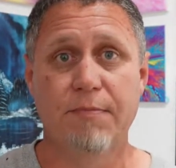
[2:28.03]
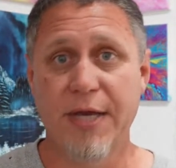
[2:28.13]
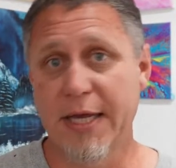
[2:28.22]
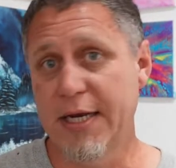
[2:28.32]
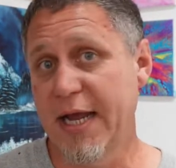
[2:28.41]

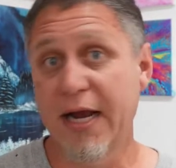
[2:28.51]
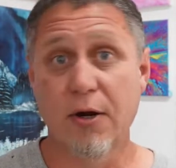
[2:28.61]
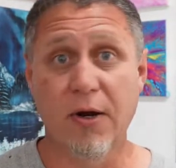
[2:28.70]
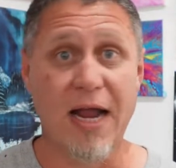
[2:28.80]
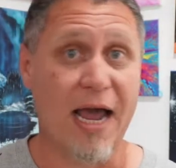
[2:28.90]
picking
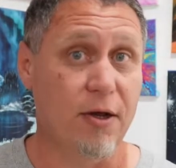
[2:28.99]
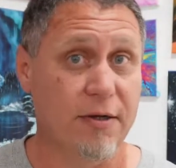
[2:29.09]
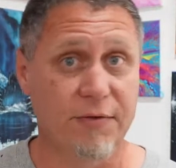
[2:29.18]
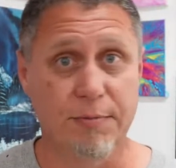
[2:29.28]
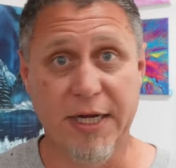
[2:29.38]
hair out
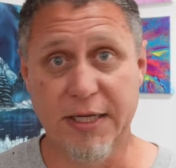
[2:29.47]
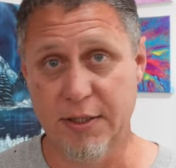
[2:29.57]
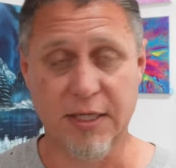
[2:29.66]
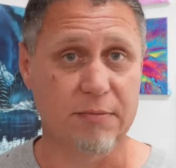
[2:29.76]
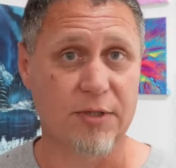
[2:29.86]
of your paint
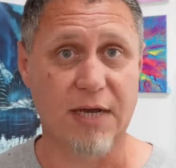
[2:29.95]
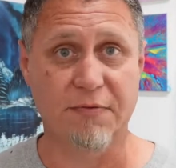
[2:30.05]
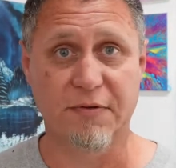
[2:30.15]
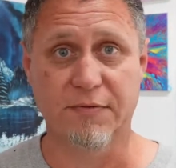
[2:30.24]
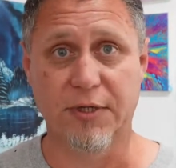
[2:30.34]
that comes off
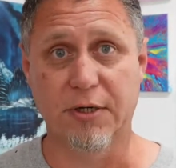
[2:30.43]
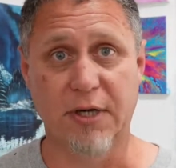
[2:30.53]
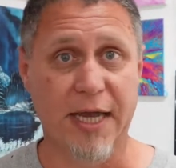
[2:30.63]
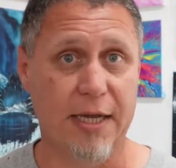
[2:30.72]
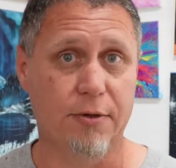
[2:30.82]
of your
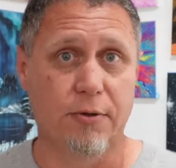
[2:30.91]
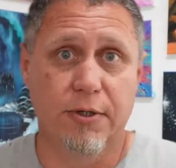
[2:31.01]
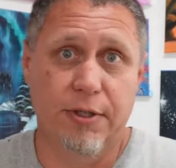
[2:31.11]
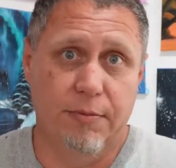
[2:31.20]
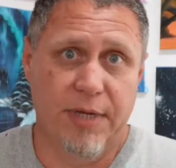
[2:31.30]
head or
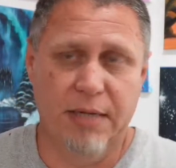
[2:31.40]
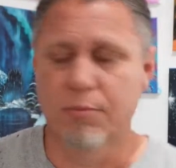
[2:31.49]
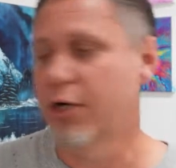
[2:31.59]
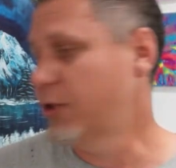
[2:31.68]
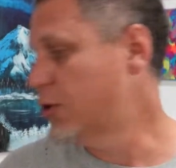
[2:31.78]
your
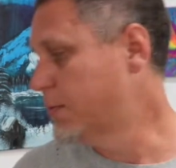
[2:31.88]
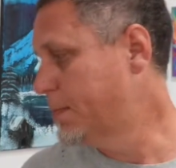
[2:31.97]
paintbrush,